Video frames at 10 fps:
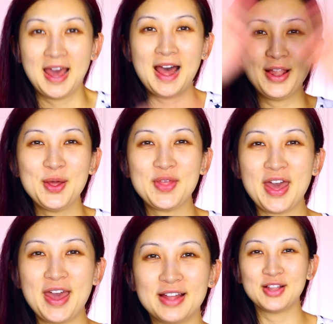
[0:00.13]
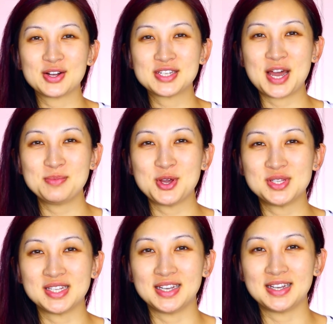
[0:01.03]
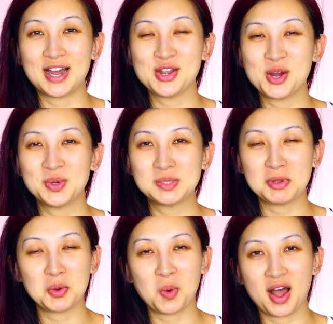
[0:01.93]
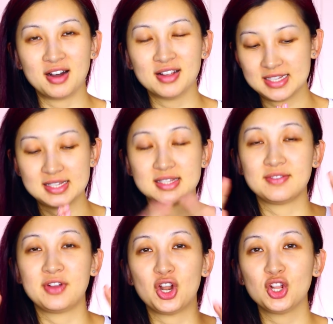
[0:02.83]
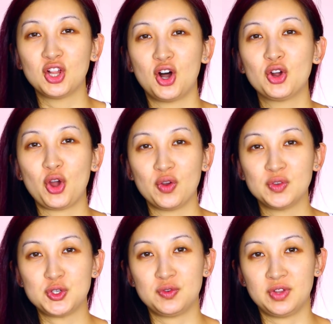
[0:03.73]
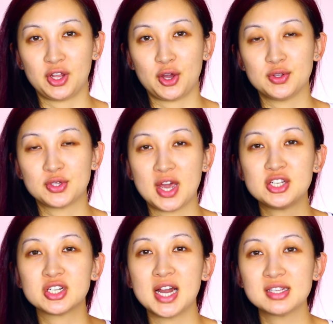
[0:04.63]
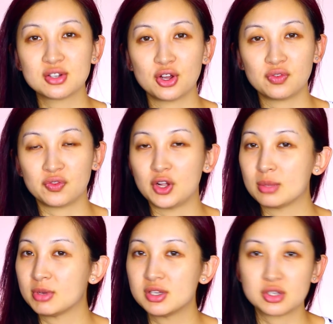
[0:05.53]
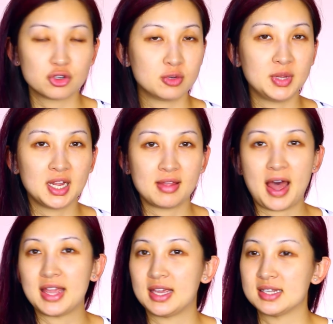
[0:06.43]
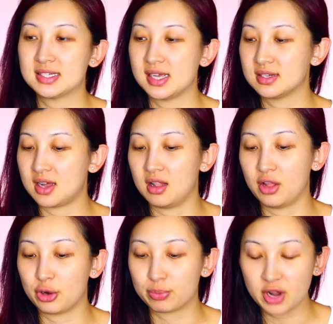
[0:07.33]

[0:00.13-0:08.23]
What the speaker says: Hello there, long time no see. I know it's been a while. This is a very long overdue video. So as you guys know, if you follow me on social media, that I get sent a lot of